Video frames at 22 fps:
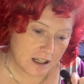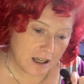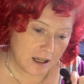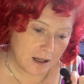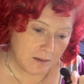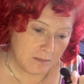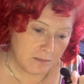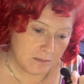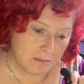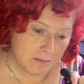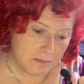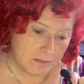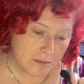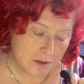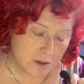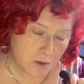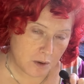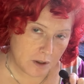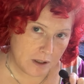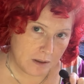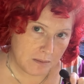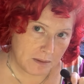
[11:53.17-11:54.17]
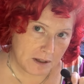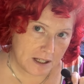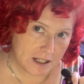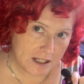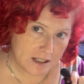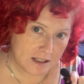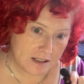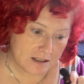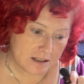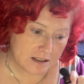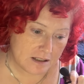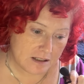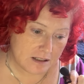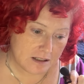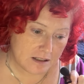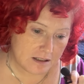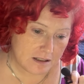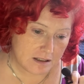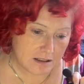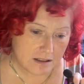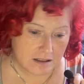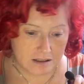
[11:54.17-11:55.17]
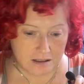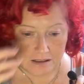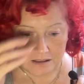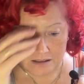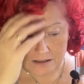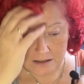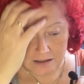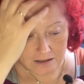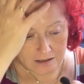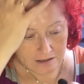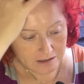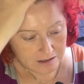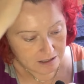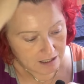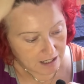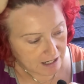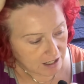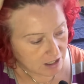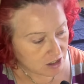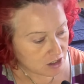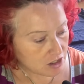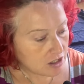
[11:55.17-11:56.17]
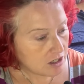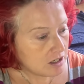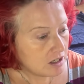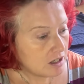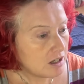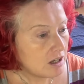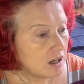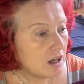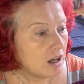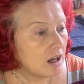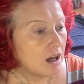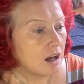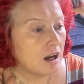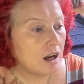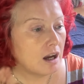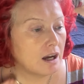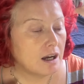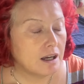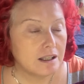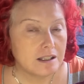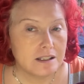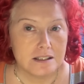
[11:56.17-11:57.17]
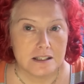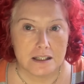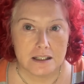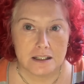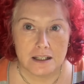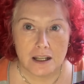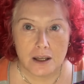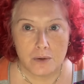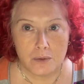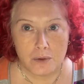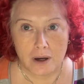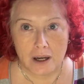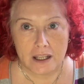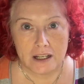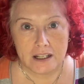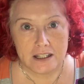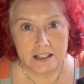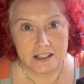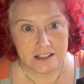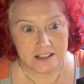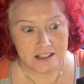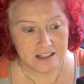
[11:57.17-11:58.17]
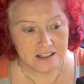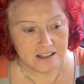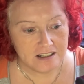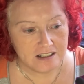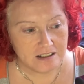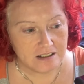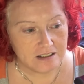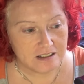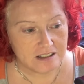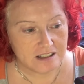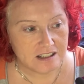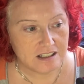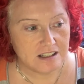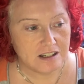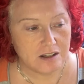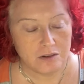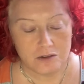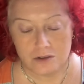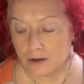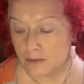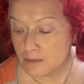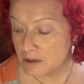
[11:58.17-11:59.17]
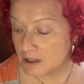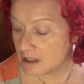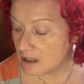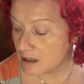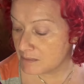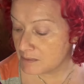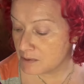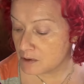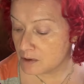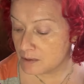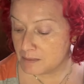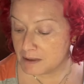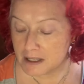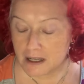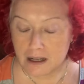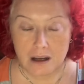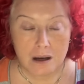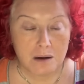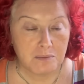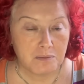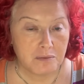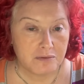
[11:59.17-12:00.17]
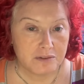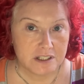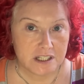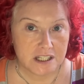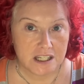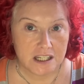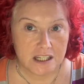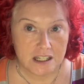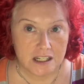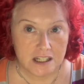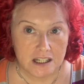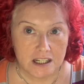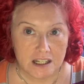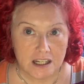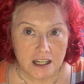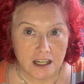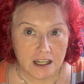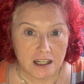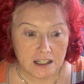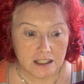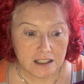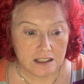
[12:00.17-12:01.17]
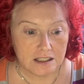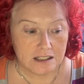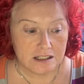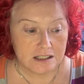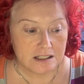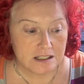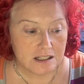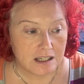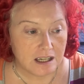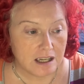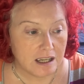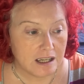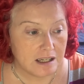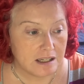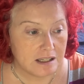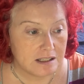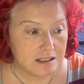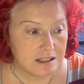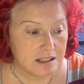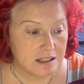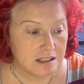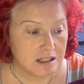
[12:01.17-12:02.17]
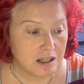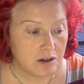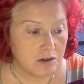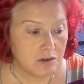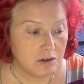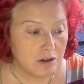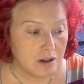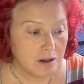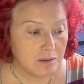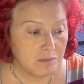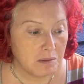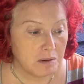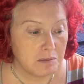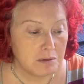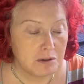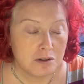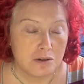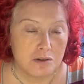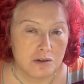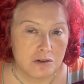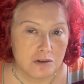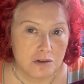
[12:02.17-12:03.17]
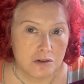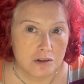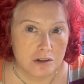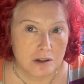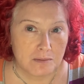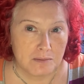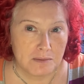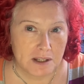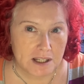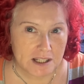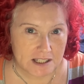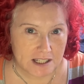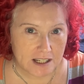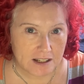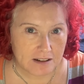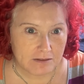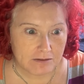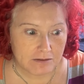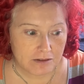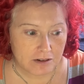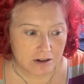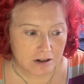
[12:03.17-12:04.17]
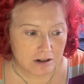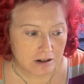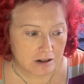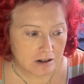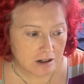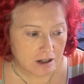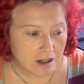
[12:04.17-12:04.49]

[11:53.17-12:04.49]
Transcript: 20-minute section, and now I need to sit down. So I'm thinking I'm going to make a cup of tea and sit down and maybe do some knitting for